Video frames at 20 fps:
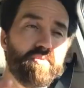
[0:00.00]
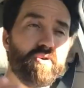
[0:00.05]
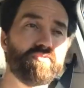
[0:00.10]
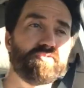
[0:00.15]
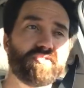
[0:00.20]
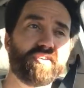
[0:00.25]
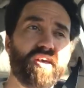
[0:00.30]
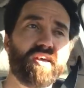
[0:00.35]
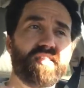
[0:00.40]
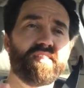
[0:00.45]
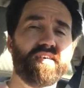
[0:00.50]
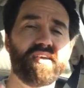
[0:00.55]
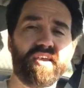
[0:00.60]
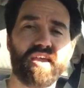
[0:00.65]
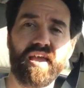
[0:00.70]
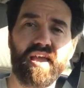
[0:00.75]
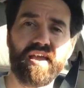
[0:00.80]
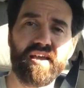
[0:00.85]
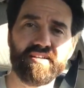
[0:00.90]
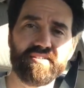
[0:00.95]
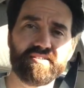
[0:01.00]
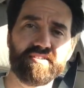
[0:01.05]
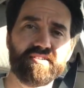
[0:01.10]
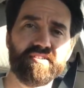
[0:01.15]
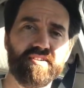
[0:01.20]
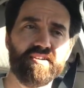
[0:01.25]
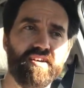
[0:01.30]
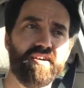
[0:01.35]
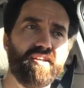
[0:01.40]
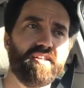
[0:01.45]
most likely can't.
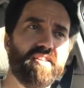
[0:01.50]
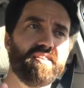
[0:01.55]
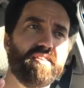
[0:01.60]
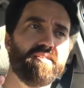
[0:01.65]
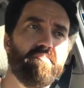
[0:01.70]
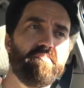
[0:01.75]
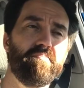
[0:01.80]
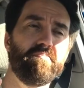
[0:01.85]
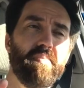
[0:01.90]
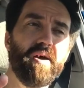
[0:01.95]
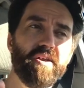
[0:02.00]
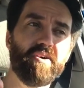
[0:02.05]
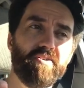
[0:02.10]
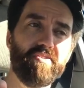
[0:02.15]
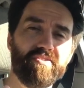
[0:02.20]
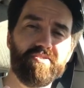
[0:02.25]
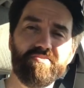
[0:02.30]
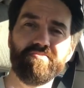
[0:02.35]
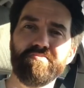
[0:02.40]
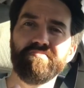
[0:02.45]
The middle